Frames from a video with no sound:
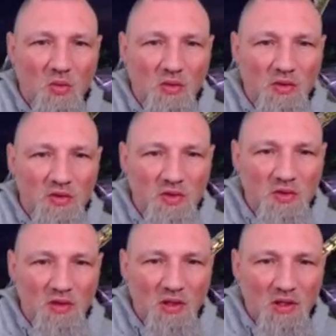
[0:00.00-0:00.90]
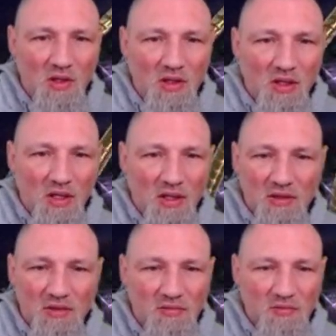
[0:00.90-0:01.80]
Horns.
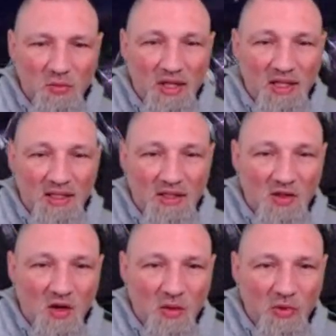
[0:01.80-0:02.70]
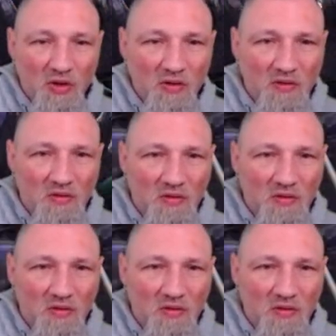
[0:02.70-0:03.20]
Way they did her armor,